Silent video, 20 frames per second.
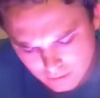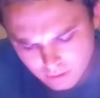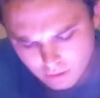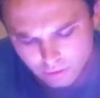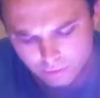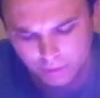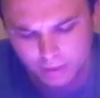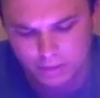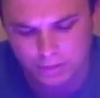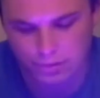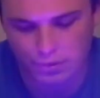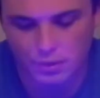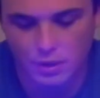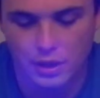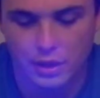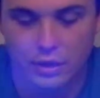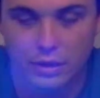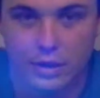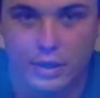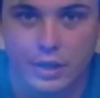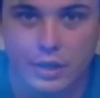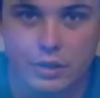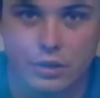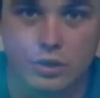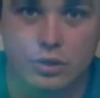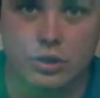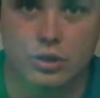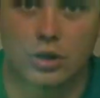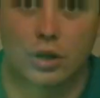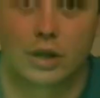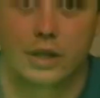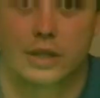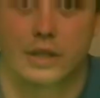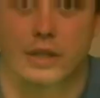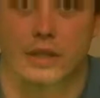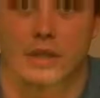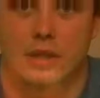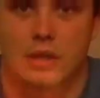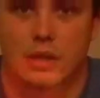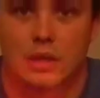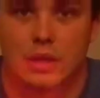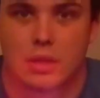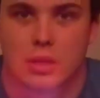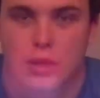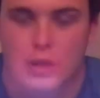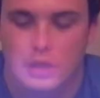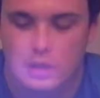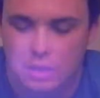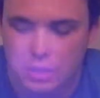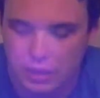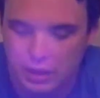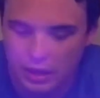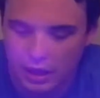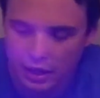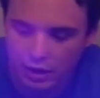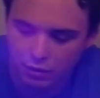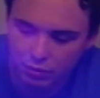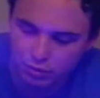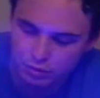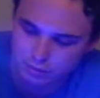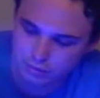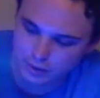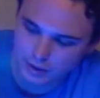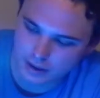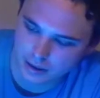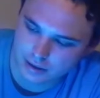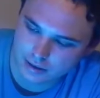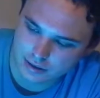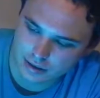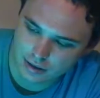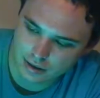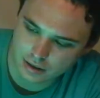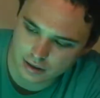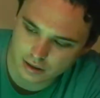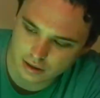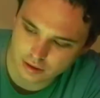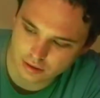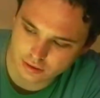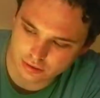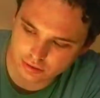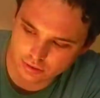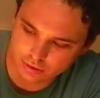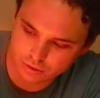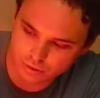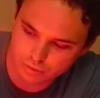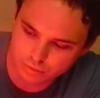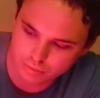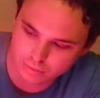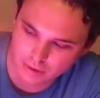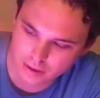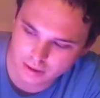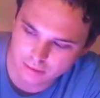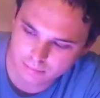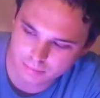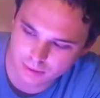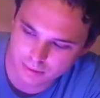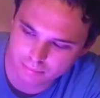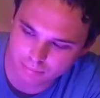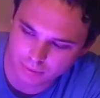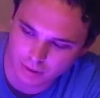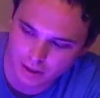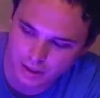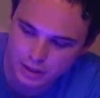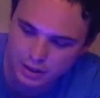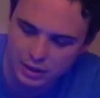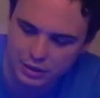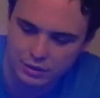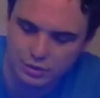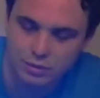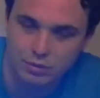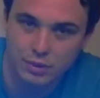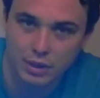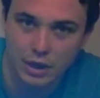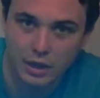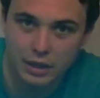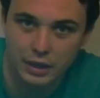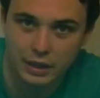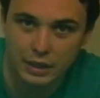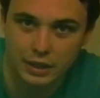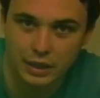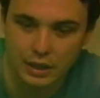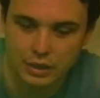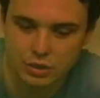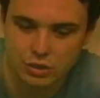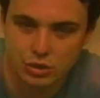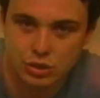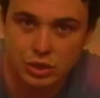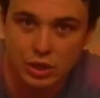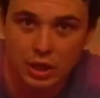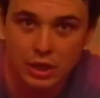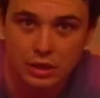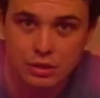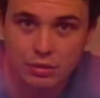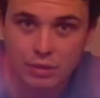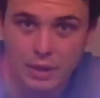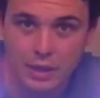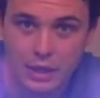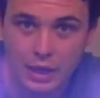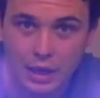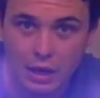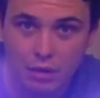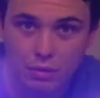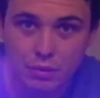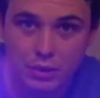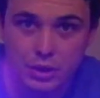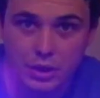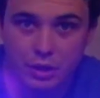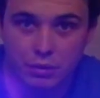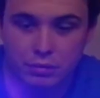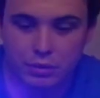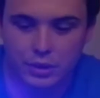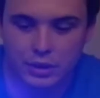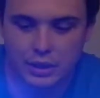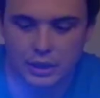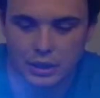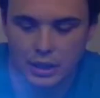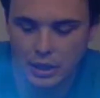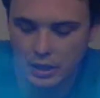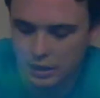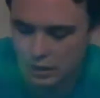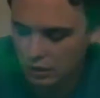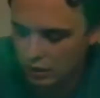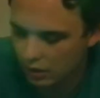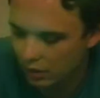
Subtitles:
okay, so there is just the outer rings, and they're incredibly bright, and it's doing kind of like a nice chase right now, which I really like.